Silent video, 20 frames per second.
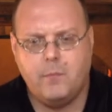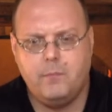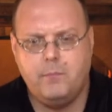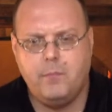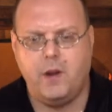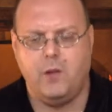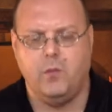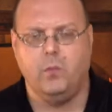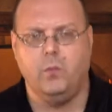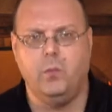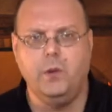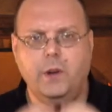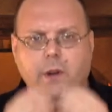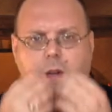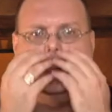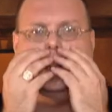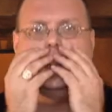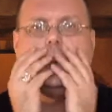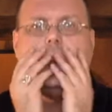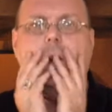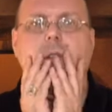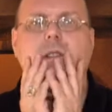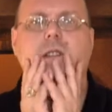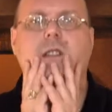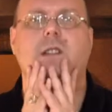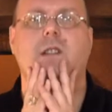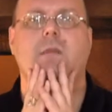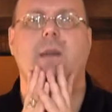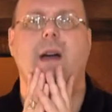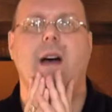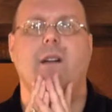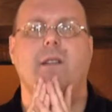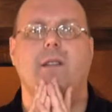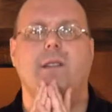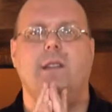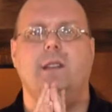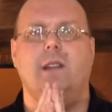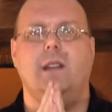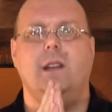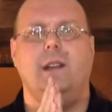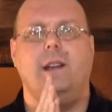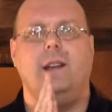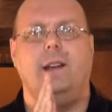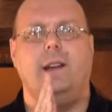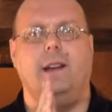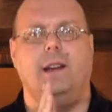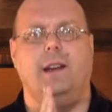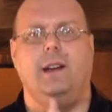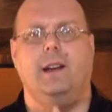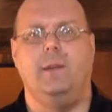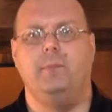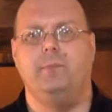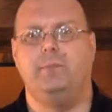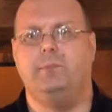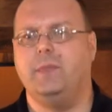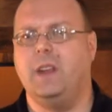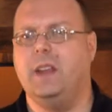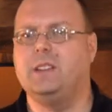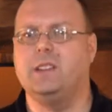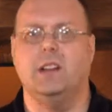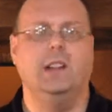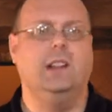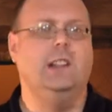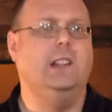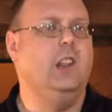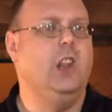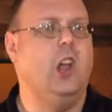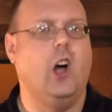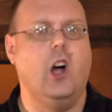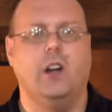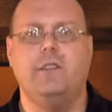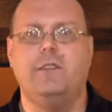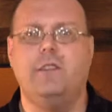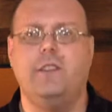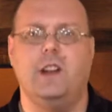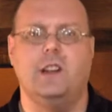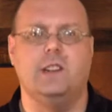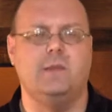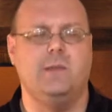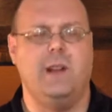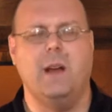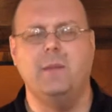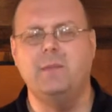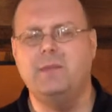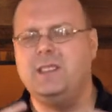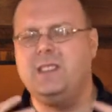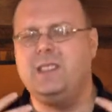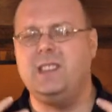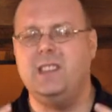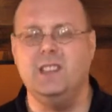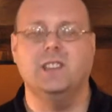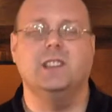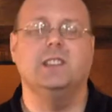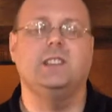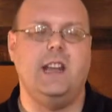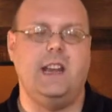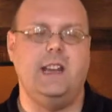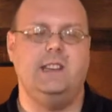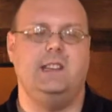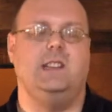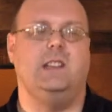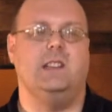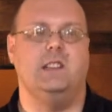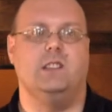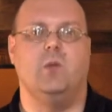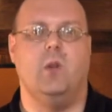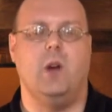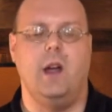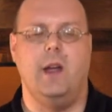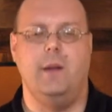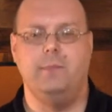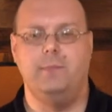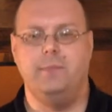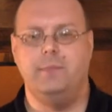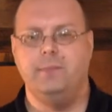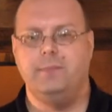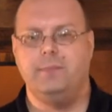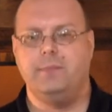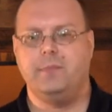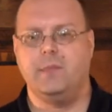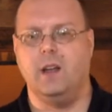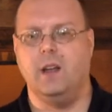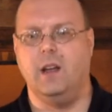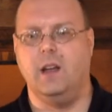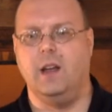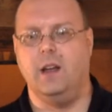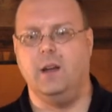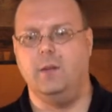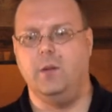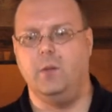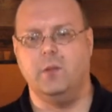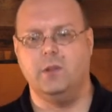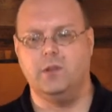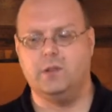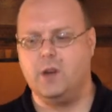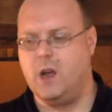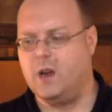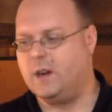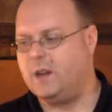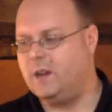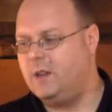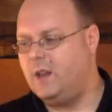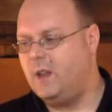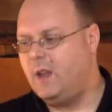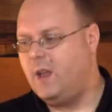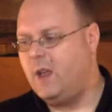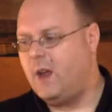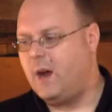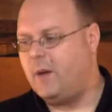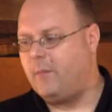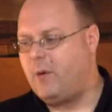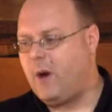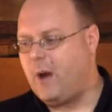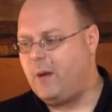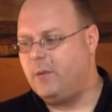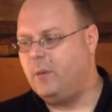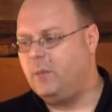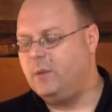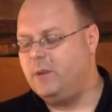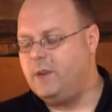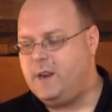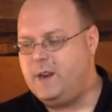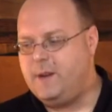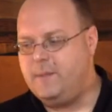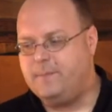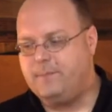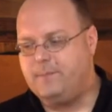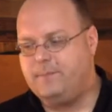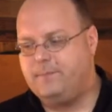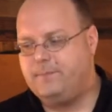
but it really coats the mouth. Um, it's a long finish. I mean, I'm still tasting this wine. Uh, and we're talking, I'm probably